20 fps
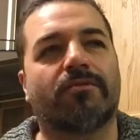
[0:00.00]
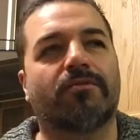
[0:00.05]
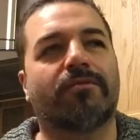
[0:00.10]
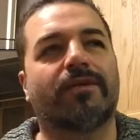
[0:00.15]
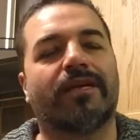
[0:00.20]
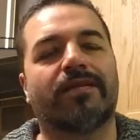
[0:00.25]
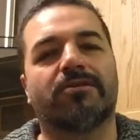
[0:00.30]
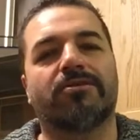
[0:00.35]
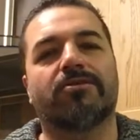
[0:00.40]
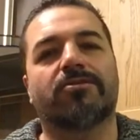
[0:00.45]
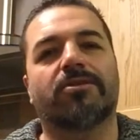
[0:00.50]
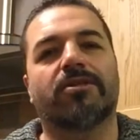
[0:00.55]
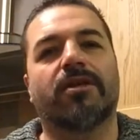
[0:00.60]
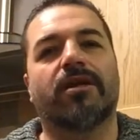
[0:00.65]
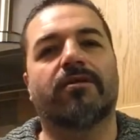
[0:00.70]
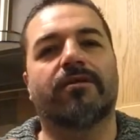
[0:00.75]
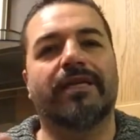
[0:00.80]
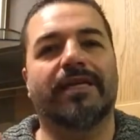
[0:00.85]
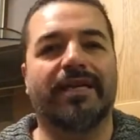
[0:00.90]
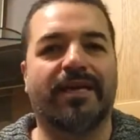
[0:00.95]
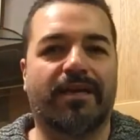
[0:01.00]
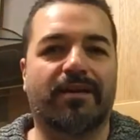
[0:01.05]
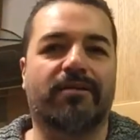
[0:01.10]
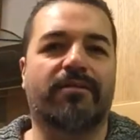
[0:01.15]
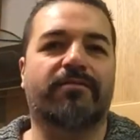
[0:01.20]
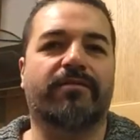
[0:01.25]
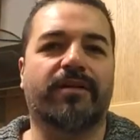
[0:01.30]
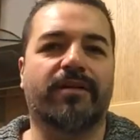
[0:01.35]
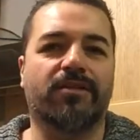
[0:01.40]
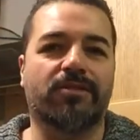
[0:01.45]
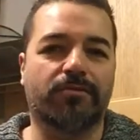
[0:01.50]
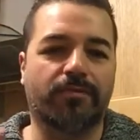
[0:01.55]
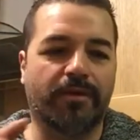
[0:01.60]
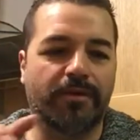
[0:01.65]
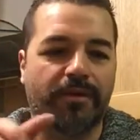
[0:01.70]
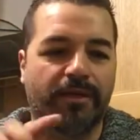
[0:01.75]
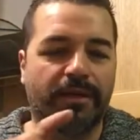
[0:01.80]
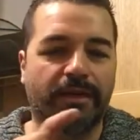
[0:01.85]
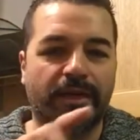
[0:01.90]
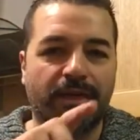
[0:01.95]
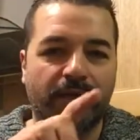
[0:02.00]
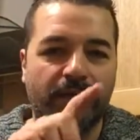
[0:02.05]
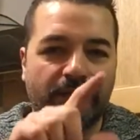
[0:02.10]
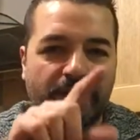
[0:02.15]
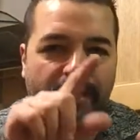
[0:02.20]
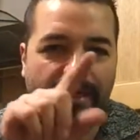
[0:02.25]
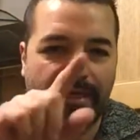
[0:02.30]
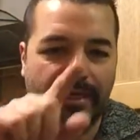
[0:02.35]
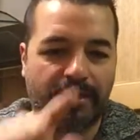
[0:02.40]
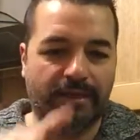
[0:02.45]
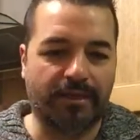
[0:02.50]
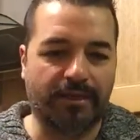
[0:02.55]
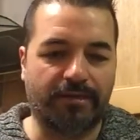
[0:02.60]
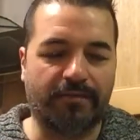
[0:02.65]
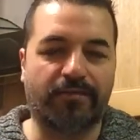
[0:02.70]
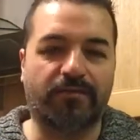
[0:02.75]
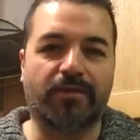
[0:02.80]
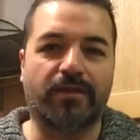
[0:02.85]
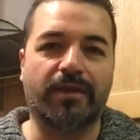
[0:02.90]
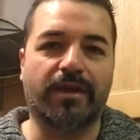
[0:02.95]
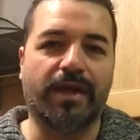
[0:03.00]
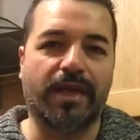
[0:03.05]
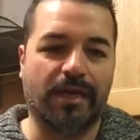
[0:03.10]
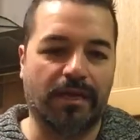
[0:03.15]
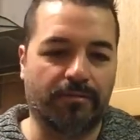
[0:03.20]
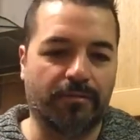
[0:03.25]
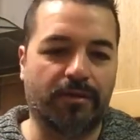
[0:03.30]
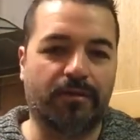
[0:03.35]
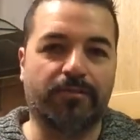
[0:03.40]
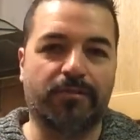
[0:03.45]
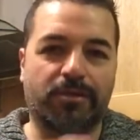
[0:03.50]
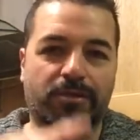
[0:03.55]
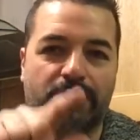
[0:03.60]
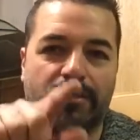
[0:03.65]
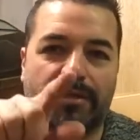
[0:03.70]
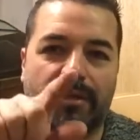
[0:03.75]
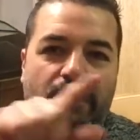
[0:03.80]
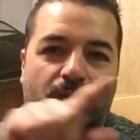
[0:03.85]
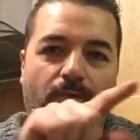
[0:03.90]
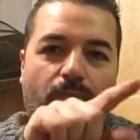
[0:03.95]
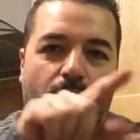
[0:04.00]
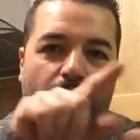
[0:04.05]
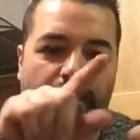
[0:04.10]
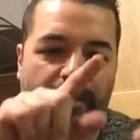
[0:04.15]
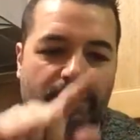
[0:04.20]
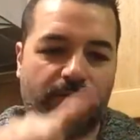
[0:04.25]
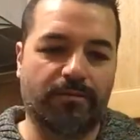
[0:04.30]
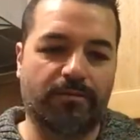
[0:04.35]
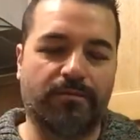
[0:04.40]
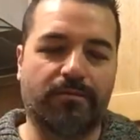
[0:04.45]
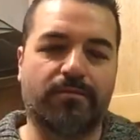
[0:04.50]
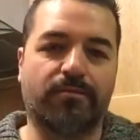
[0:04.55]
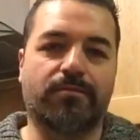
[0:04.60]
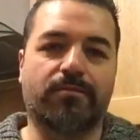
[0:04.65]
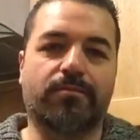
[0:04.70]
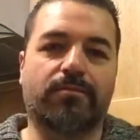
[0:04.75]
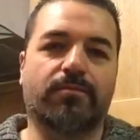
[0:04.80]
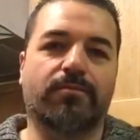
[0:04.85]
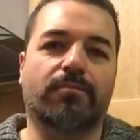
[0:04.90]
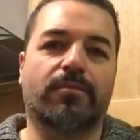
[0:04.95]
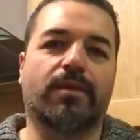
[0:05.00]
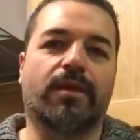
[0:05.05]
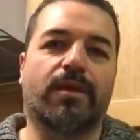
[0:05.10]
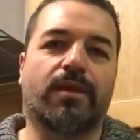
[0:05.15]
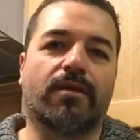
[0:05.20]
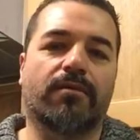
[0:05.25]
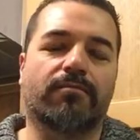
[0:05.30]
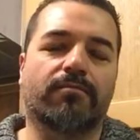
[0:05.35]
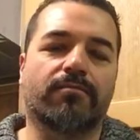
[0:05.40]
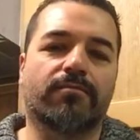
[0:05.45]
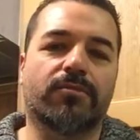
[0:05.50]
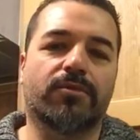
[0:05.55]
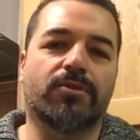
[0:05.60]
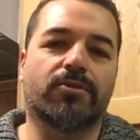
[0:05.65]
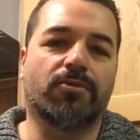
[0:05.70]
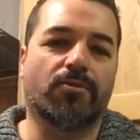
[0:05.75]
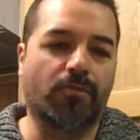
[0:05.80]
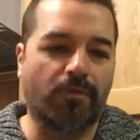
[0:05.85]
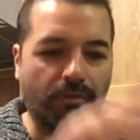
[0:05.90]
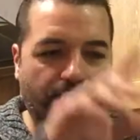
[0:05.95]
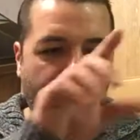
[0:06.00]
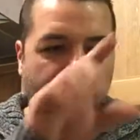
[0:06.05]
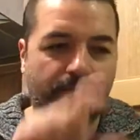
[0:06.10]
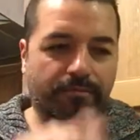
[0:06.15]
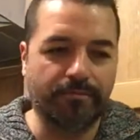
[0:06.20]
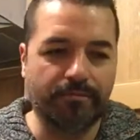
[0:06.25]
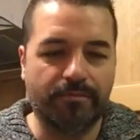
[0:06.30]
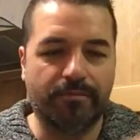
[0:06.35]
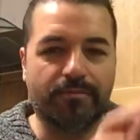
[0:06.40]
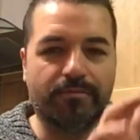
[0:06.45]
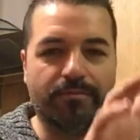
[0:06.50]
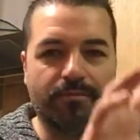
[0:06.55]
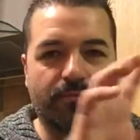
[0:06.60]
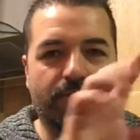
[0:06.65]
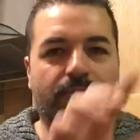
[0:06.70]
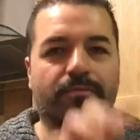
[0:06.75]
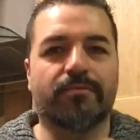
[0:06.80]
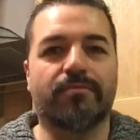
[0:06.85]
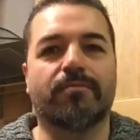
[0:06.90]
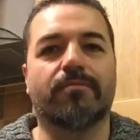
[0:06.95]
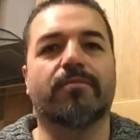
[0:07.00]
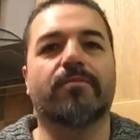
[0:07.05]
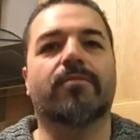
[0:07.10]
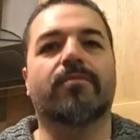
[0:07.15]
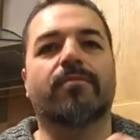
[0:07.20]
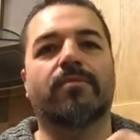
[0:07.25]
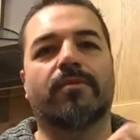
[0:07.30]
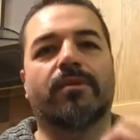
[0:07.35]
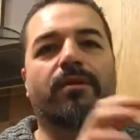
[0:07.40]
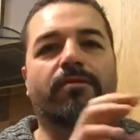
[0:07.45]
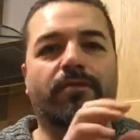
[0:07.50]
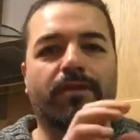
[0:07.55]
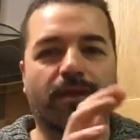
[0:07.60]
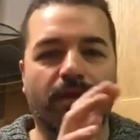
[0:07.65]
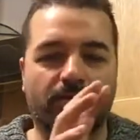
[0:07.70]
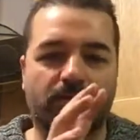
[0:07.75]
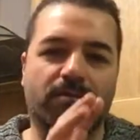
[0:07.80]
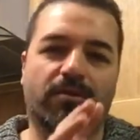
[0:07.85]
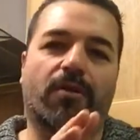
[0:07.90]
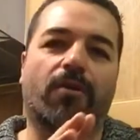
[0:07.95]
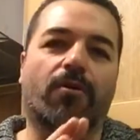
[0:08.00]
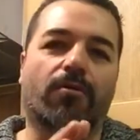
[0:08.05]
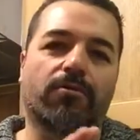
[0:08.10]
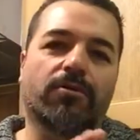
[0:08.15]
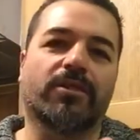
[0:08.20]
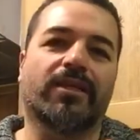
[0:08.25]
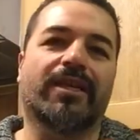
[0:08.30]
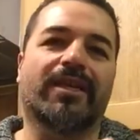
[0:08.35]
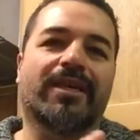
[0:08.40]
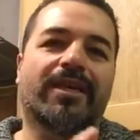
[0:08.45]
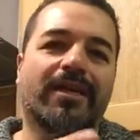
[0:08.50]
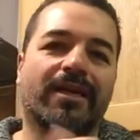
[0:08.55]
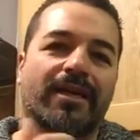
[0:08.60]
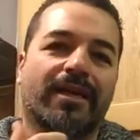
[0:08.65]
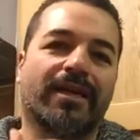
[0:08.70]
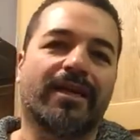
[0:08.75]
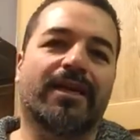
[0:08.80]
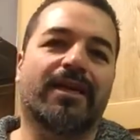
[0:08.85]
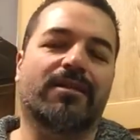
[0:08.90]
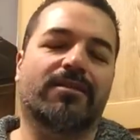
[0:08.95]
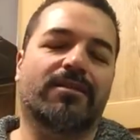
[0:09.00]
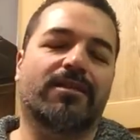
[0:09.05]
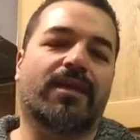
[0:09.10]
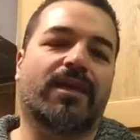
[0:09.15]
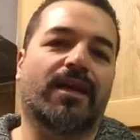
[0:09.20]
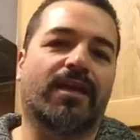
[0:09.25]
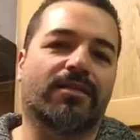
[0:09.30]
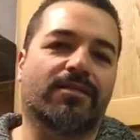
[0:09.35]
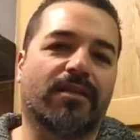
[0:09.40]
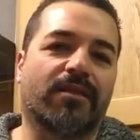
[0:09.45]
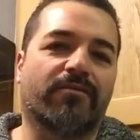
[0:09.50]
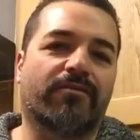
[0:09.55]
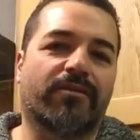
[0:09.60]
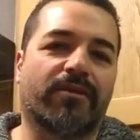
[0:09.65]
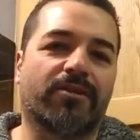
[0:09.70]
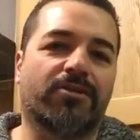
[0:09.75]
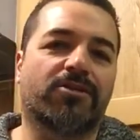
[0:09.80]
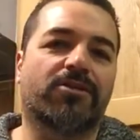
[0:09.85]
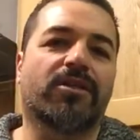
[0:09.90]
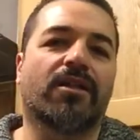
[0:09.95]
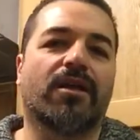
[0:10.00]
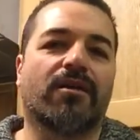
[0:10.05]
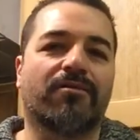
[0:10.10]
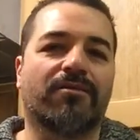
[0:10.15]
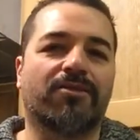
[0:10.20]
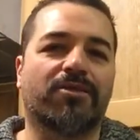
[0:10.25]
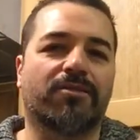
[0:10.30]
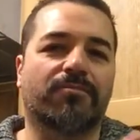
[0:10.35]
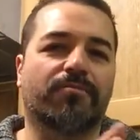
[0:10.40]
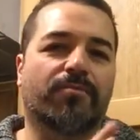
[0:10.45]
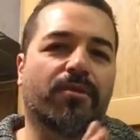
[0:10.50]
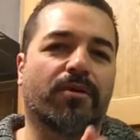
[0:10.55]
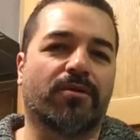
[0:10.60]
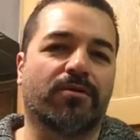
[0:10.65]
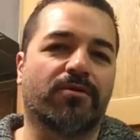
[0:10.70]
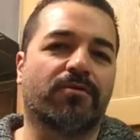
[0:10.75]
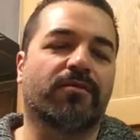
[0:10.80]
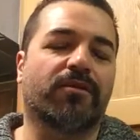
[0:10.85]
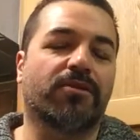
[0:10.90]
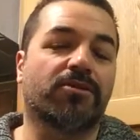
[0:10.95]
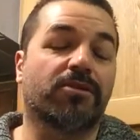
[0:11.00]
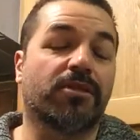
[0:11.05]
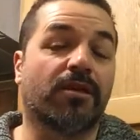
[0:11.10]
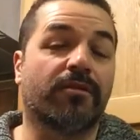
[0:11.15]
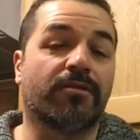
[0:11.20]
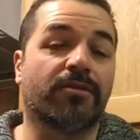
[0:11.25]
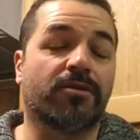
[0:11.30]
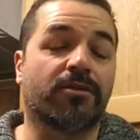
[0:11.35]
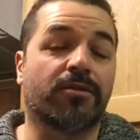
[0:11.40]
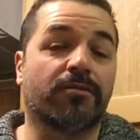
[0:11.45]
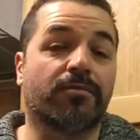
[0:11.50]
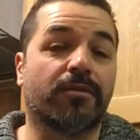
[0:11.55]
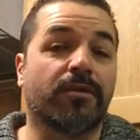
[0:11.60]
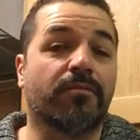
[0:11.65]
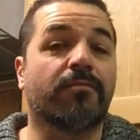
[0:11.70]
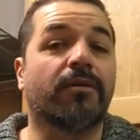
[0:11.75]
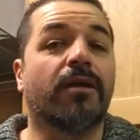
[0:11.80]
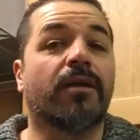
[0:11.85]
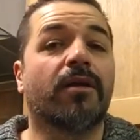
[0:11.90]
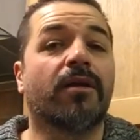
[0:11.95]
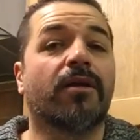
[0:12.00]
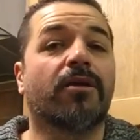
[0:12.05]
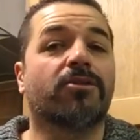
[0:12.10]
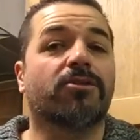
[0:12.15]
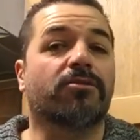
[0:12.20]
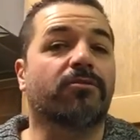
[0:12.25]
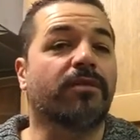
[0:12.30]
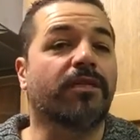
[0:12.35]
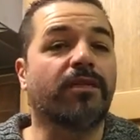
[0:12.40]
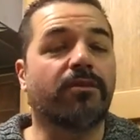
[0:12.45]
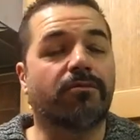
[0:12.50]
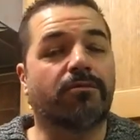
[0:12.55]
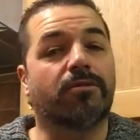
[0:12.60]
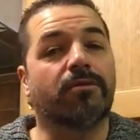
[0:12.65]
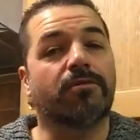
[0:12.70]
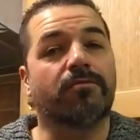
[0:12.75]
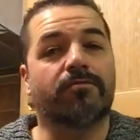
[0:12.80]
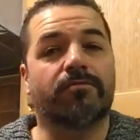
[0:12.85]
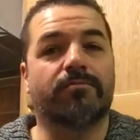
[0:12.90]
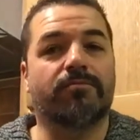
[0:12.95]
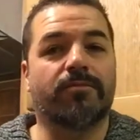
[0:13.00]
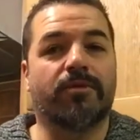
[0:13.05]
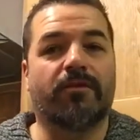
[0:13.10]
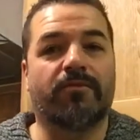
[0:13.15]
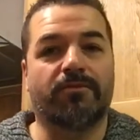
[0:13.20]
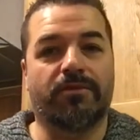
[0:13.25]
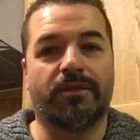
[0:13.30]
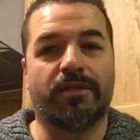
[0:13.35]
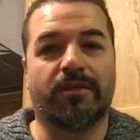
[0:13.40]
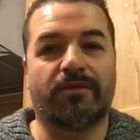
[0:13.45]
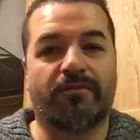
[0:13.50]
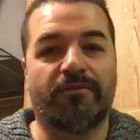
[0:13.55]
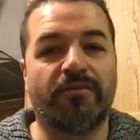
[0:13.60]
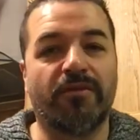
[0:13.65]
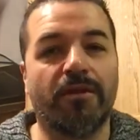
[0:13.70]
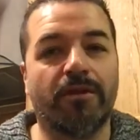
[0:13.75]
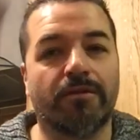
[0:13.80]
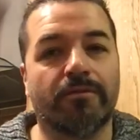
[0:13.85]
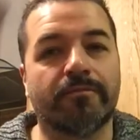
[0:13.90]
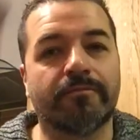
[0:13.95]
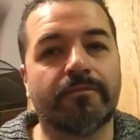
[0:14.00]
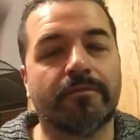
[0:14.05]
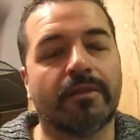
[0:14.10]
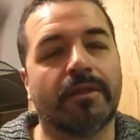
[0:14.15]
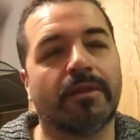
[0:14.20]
or we had years ago in caravans where they, they get the front element, which is like a white um, chalk thing with loads of holes in it. It lets the gas out very slow and just burns very slow into the room. So neither of them obviously had a flue.